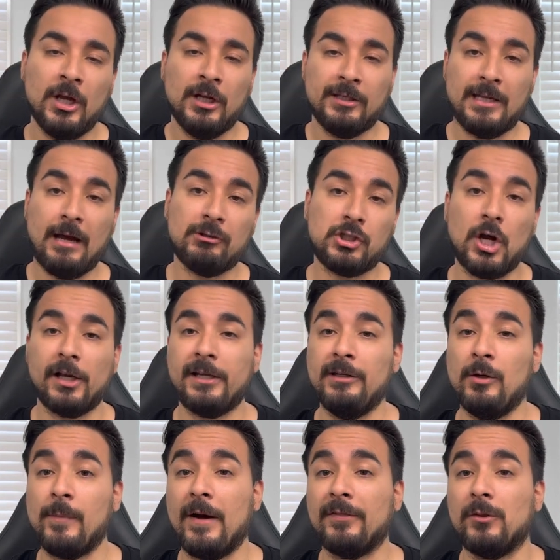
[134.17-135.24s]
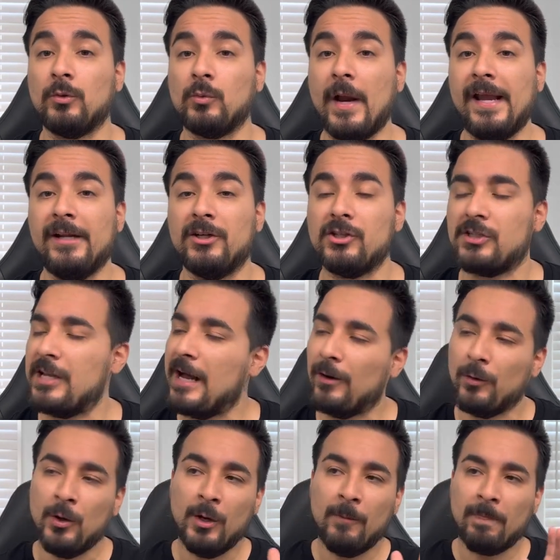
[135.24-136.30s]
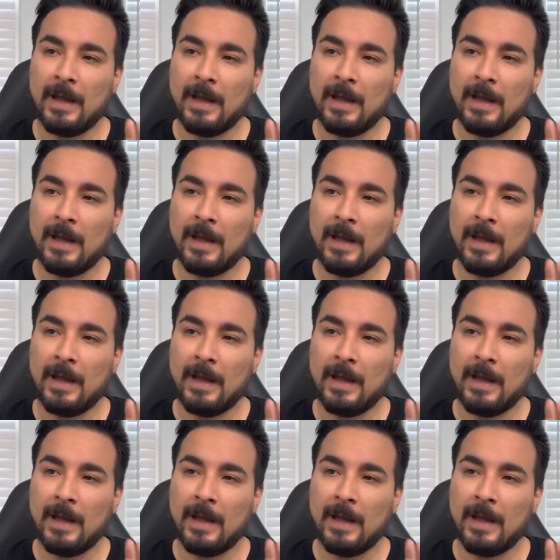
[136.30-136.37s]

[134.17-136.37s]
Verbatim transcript: Now, talking about the Raiders. Now,